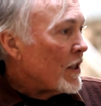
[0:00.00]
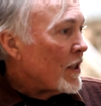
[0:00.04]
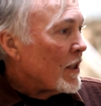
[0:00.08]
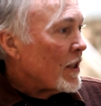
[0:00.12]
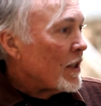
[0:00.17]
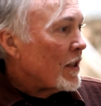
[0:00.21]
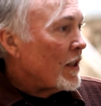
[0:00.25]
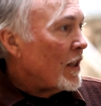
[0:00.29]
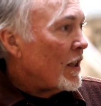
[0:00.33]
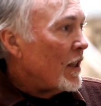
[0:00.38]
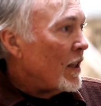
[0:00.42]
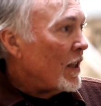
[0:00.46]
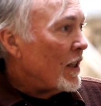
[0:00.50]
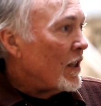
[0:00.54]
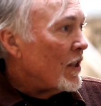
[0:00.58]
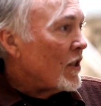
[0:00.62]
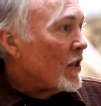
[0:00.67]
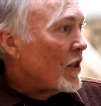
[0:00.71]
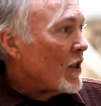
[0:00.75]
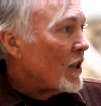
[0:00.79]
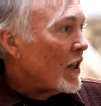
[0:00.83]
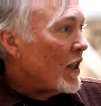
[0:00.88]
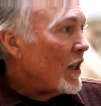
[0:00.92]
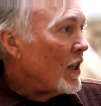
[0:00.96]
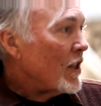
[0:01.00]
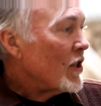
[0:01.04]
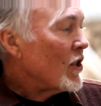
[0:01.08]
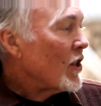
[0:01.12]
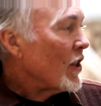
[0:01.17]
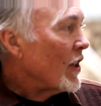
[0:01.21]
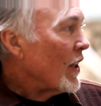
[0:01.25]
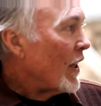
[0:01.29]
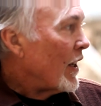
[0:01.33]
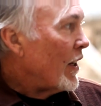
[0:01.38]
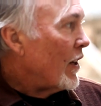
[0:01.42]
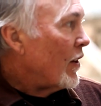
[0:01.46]
is is
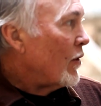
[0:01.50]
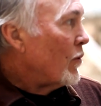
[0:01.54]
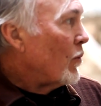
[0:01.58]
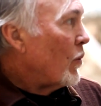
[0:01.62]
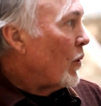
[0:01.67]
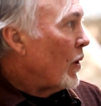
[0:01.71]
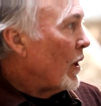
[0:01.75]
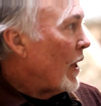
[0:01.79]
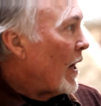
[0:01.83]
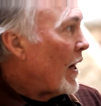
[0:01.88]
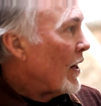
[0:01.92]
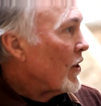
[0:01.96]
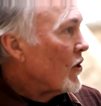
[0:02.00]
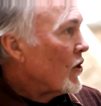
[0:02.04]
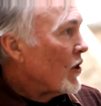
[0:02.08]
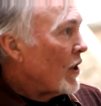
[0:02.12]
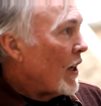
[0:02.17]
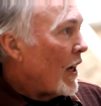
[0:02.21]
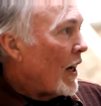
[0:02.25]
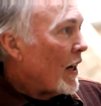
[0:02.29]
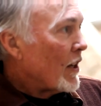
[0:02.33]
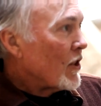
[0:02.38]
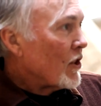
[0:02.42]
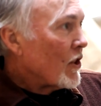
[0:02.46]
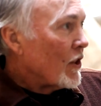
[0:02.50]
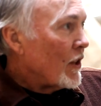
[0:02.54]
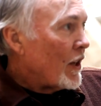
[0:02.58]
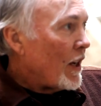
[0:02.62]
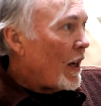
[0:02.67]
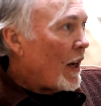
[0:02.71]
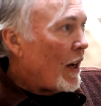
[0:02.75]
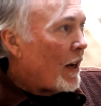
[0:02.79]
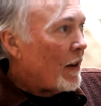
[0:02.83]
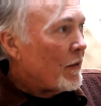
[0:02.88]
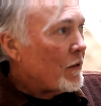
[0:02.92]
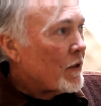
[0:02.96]
insulated and we'll act
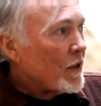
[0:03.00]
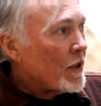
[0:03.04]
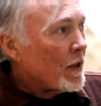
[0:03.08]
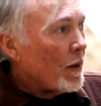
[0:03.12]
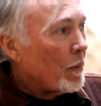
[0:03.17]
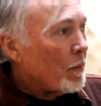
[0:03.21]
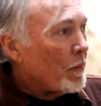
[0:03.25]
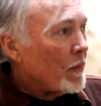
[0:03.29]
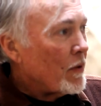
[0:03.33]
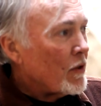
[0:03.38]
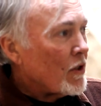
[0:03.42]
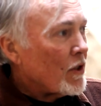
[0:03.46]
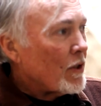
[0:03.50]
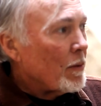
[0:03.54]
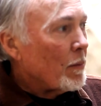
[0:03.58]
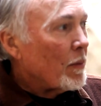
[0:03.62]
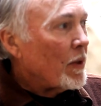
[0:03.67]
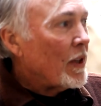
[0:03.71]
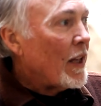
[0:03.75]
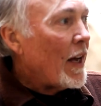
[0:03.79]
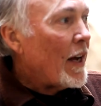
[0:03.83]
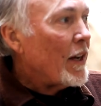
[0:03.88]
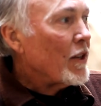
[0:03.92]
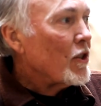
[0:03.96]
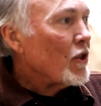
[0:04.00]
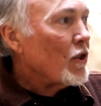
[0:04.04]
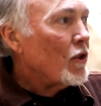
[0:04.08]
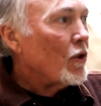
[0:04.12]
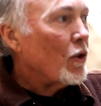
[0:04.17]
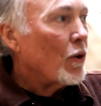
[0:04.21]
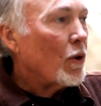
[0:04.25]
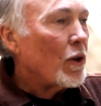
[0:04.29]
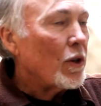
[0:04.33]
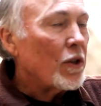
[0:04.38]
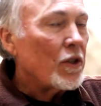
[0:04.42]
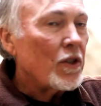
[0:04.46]
actually have some, some glass
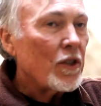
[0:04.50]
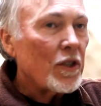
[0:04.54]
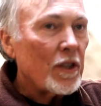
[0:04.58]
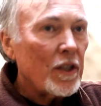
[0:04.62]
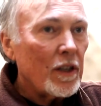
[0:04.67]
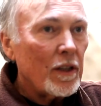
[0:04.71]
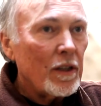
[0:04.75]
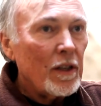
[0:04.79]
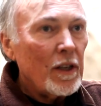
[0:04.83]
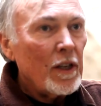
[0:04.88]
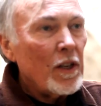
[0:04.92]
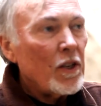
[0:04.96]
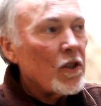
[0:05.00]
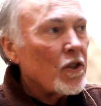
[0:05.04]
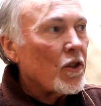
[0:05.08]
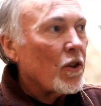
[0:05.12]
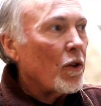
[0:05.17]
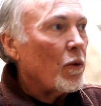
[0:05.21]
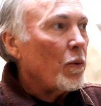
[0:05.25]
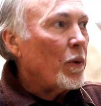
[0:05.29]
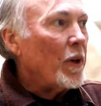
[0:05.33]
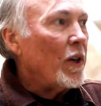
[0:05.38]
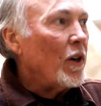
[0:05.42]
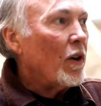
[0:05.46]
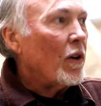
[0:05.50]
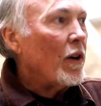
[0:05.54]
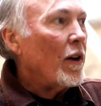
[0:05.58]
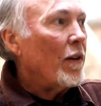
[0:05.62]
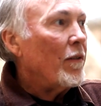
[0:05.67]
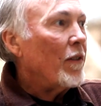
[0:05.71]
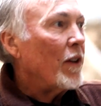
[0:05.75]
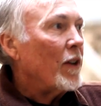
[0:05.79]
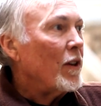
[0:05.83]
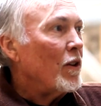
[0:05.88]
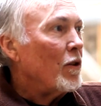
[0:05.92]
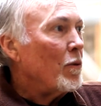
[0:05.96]
doors to, so that we don't
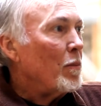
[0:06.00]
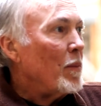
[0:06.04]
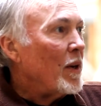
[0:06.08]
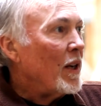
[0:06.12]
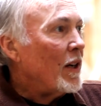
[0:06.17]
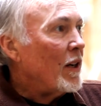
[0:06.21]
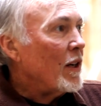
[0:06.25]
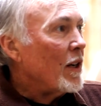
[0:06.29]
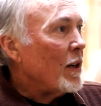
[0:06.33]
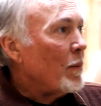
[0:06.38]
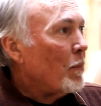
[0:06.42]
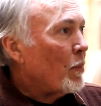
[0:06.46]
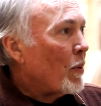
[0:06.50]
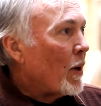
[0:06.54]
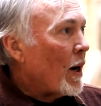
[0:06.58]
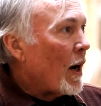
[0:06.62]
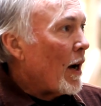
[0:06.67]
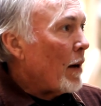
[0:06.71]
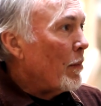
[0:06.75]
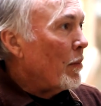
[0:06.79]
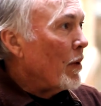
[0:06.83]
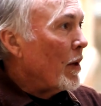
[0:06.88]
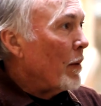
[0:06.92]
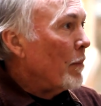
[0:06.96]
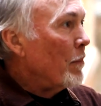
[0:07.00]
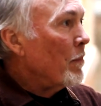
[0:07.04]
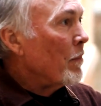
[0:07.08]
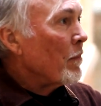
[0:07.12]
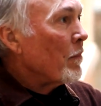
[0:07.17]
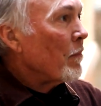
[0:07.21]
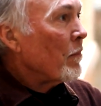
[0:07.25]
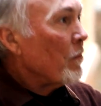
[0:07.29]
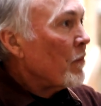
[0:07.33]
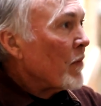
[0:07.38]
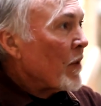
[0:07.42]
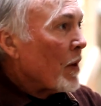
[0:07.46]
have a humidity problem
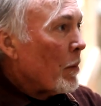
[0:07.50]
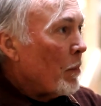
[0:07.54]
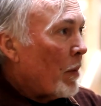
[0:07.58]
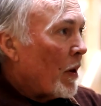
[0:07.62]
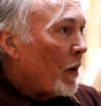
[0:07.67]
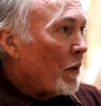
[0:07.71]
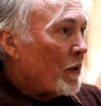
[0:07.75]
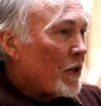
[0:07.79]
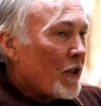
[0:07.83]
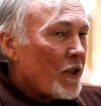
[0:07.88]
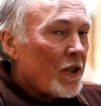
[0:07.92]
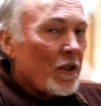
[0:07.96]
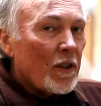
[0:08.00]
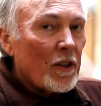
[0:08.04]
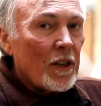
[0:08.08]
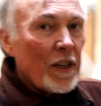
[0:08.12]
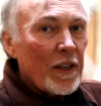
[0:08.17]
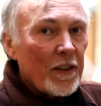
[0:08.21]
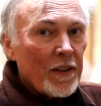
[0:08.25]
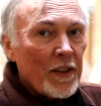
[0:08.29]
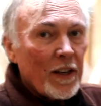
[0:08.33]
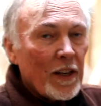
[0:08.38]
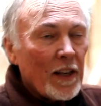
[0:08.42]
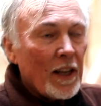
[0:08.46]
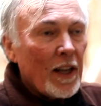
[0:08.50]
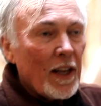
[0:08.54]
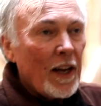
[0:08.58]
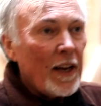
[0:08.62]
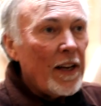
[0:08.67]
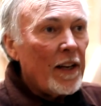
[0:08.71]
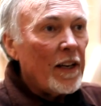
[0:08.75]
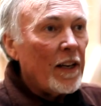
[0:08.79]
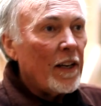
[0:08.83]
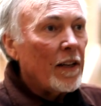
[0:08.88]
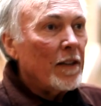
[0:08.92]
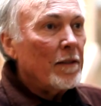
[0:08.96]
but still get the
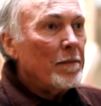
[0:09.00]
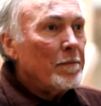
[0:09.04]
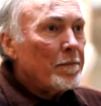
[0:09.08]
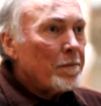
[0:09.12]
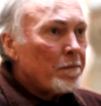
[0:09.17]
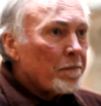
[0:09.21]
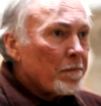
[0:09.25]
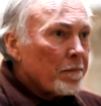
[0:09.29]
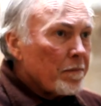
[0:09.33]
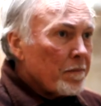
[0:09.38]
light in